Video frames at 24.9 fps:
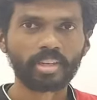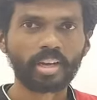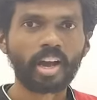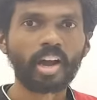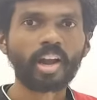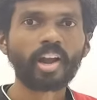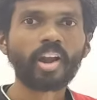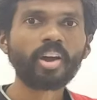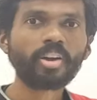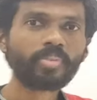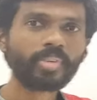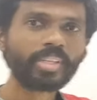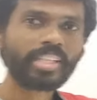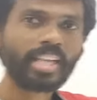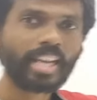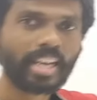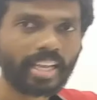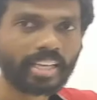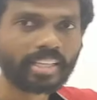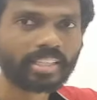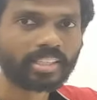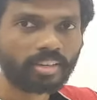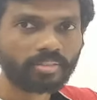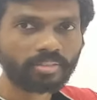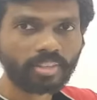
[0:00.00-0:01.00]
along with the
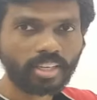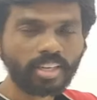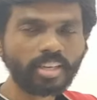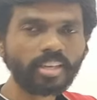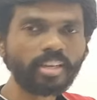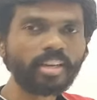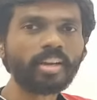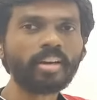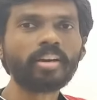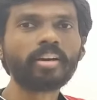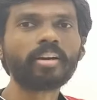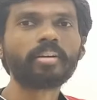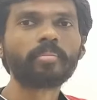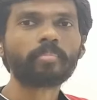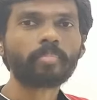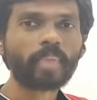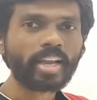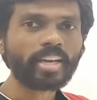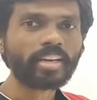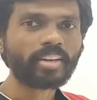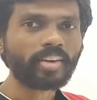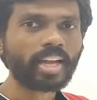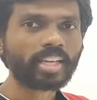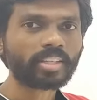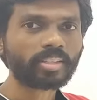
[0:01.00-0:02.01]
length of the
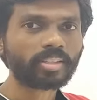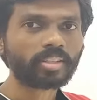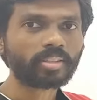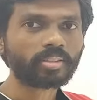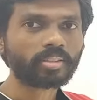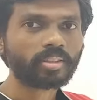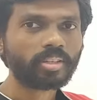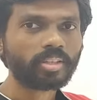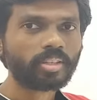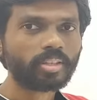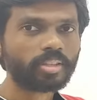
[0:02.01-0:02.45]
minor axis.